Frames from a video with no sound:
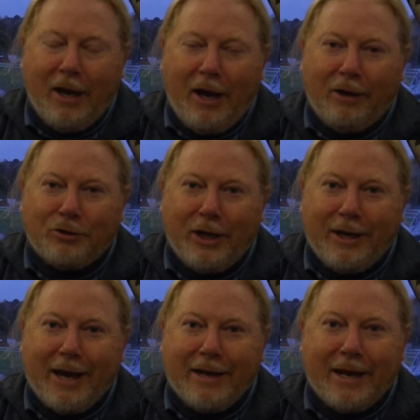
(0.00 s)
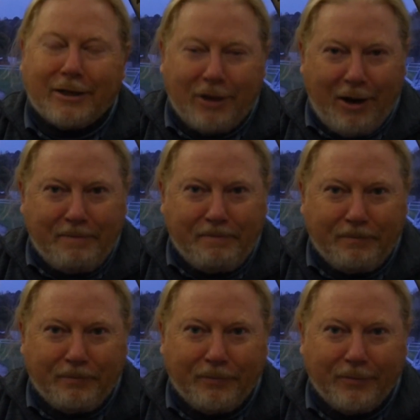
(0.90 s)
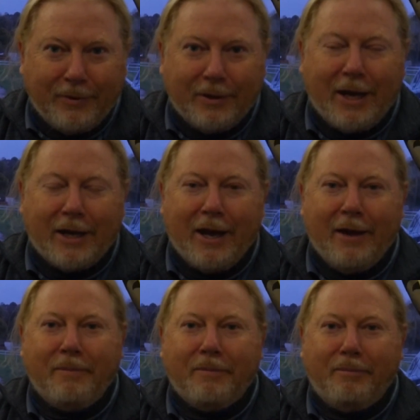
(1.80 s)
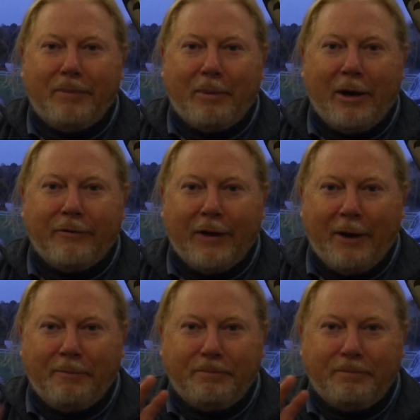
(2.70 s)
I'll see you again next time. Take care. Bye bye for now.